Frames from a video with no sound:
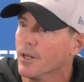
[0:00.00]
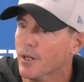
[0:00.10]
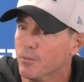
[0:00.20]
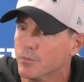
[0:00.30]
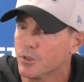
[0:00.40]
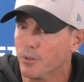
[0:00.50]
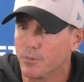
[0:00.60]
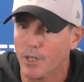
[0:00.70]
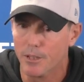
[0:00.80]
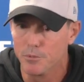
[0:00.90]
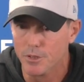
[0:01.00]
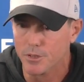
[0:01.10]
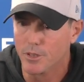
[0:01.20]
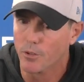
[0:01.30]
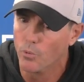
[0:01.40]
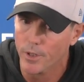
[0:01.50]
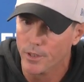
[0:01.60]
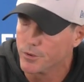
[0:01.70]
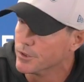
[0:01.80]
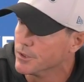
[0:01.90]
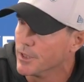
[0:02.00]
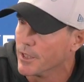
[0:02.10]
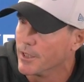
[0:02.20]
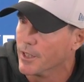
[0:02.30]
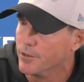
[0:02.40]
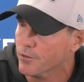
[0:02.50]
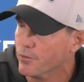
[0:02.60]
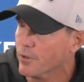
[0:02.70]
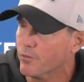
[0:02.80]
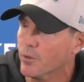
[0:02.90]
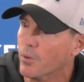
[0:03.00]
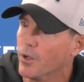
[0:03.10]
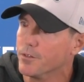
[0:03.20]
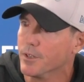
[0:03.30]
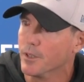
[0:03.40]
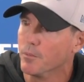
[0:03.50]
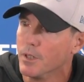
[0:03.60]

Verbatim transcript: Um, sometimes it's like, what else does that guy do for the football team?